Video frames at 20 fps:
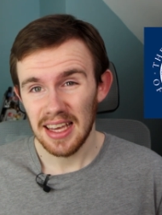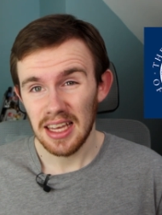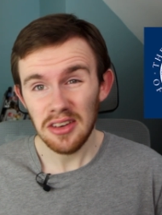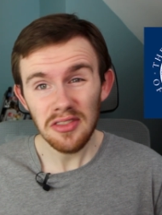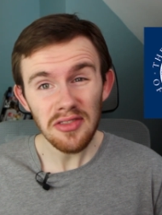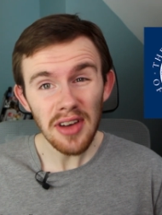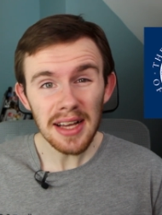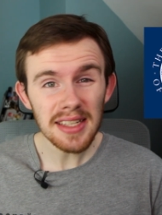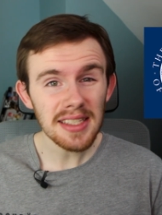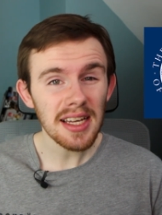In
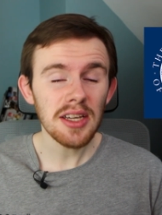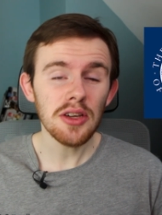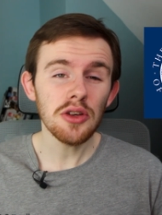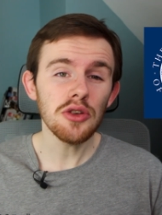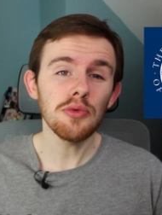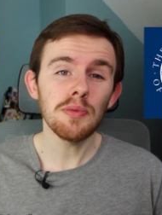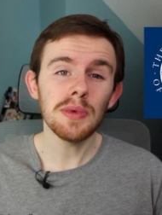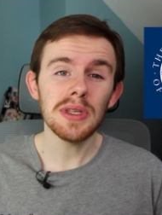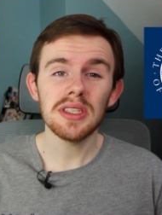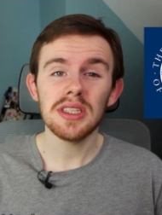fact, I
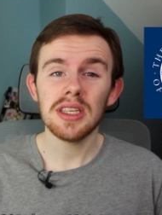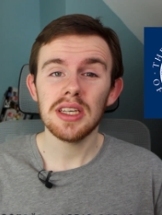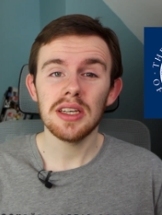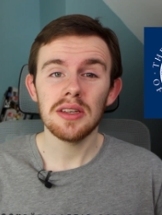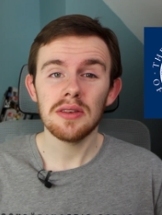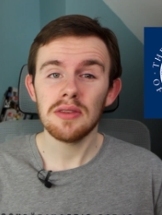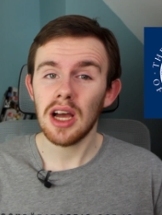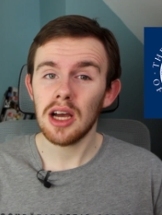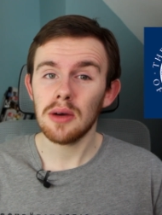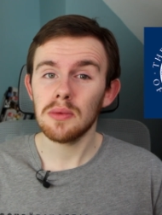could have been
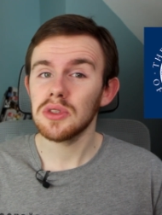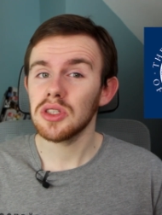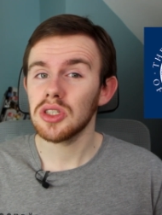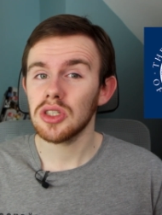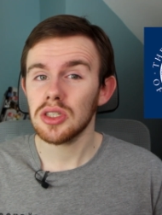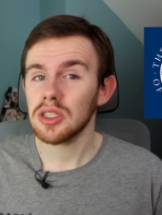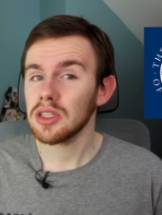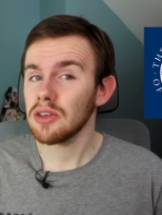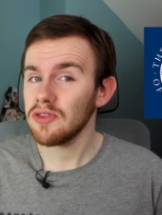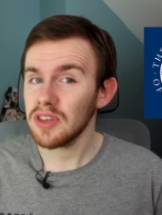saying I was
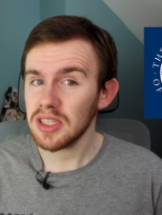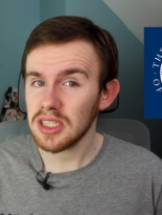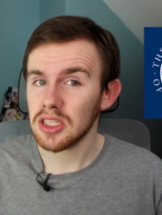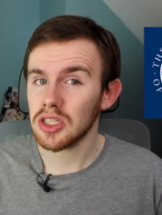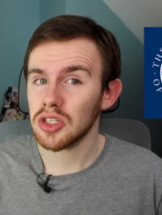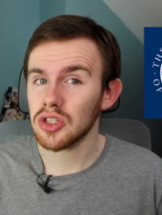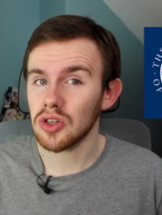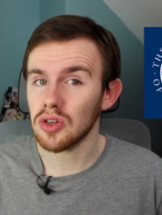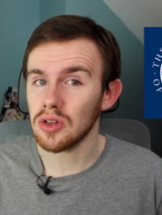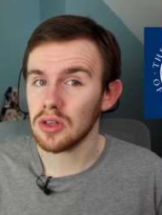just a
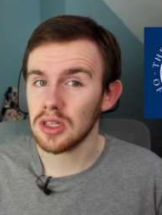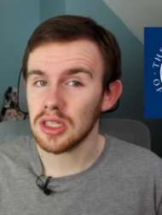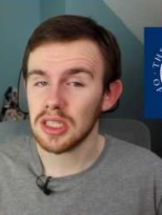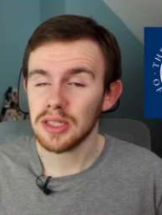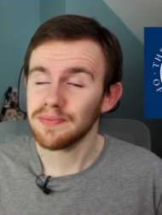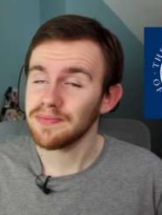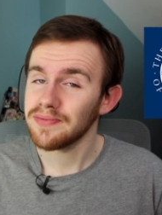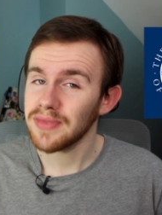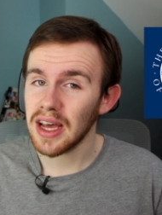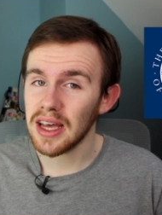physics student
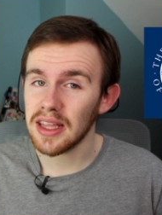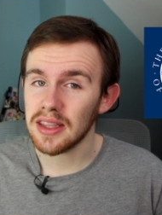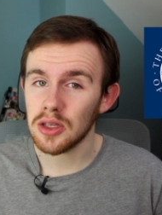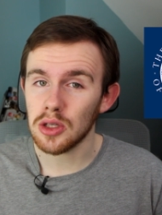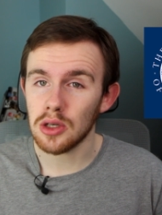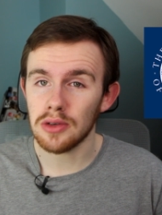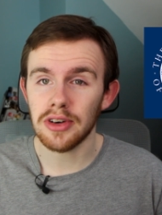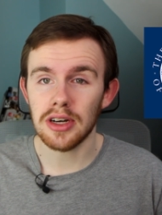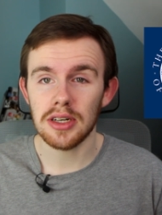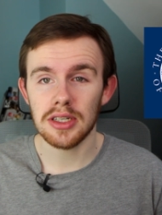at the
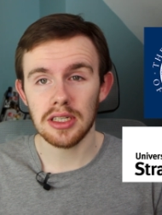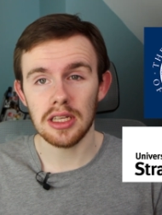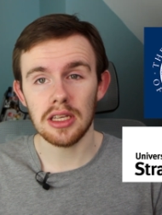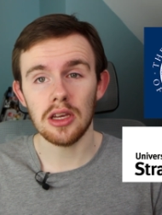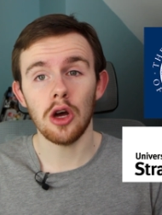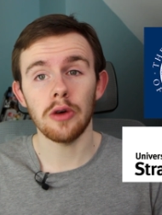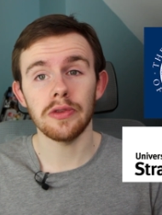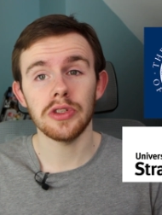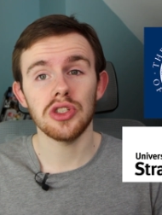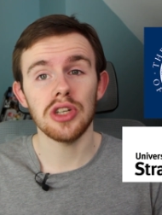
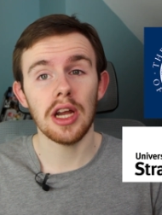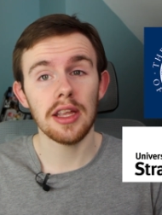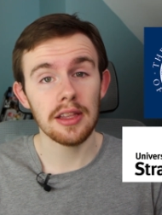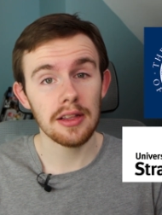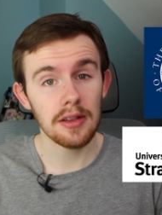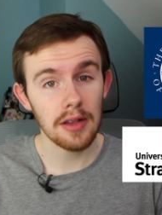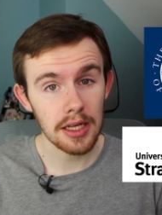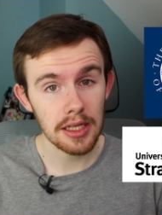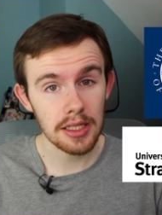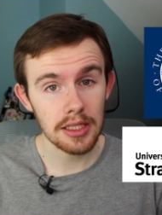University of
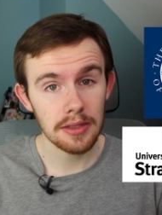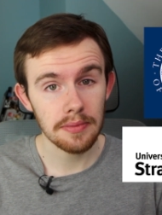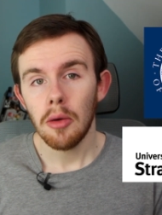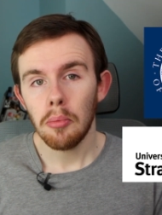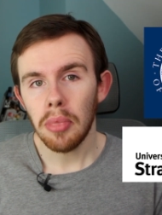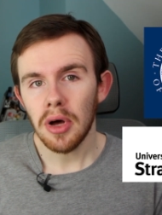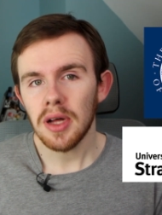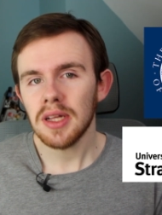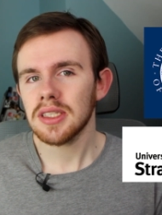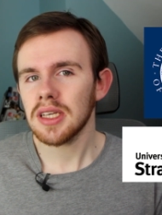Strathclyde,
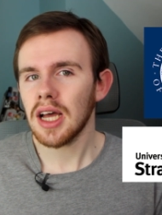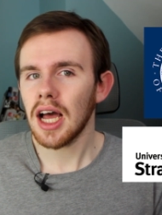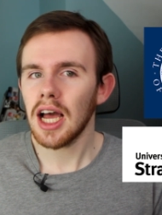but